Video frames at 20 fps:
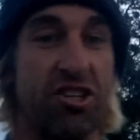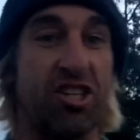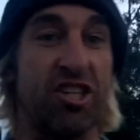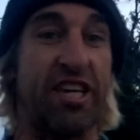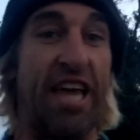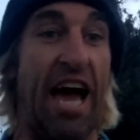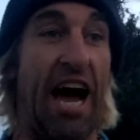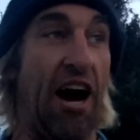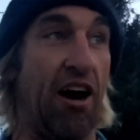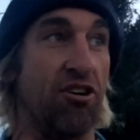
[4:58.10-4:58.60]

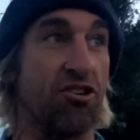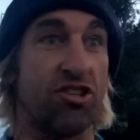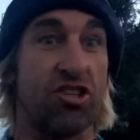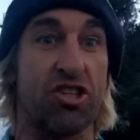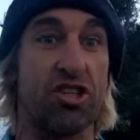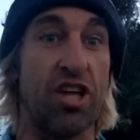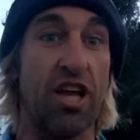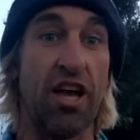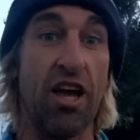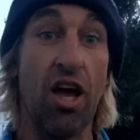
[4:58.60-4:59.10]

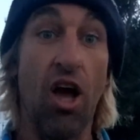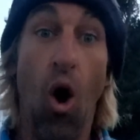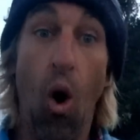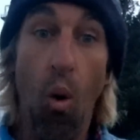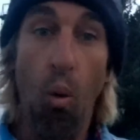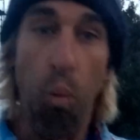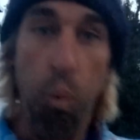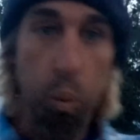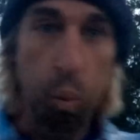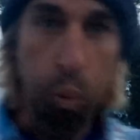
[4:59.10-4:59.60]
Scouts.
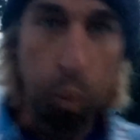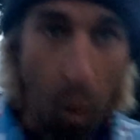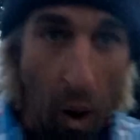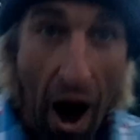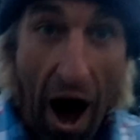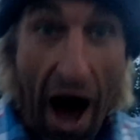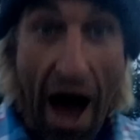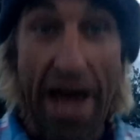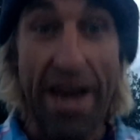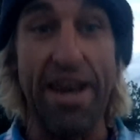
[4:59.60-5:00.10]

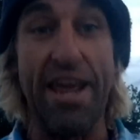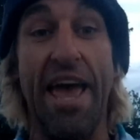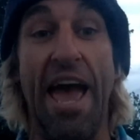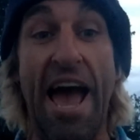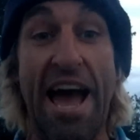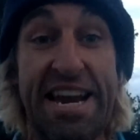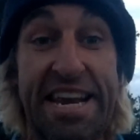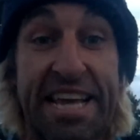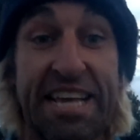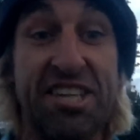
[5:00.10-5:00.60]
What?
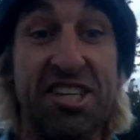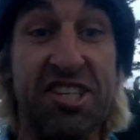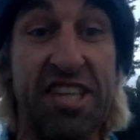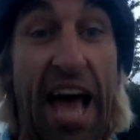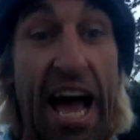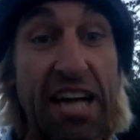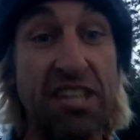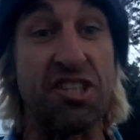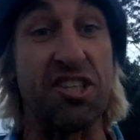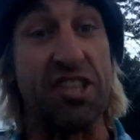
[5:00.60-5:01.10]
And he
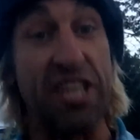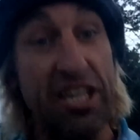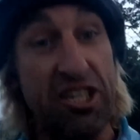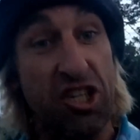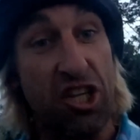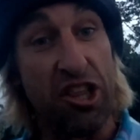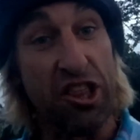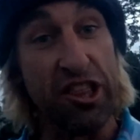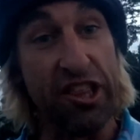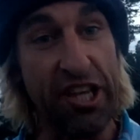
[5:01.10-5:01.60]
says
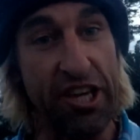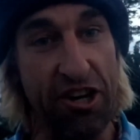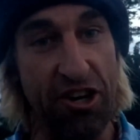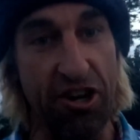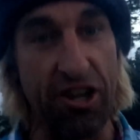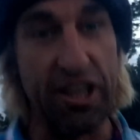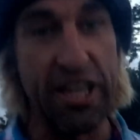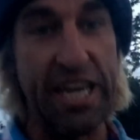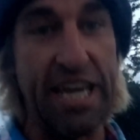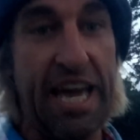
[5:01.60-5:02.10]
this
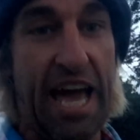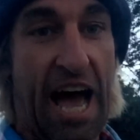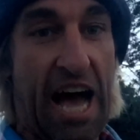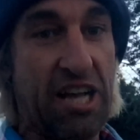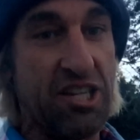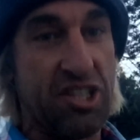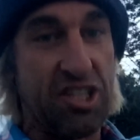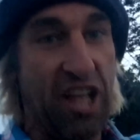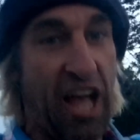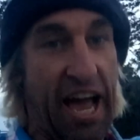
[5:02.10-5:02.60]
literally
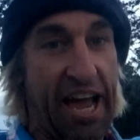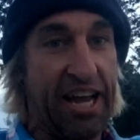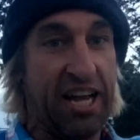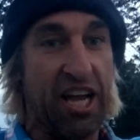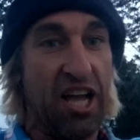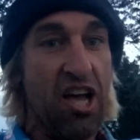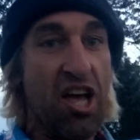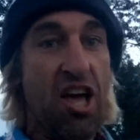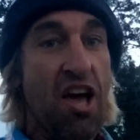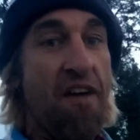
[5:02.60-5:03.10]
as like
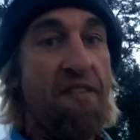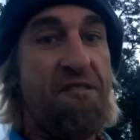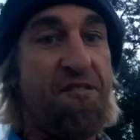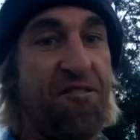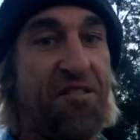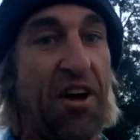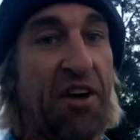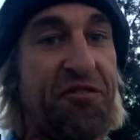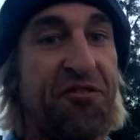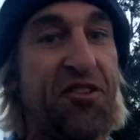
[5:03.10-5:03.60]

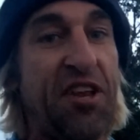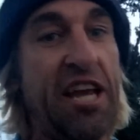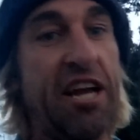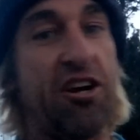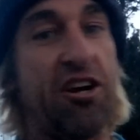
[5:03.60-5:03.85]
50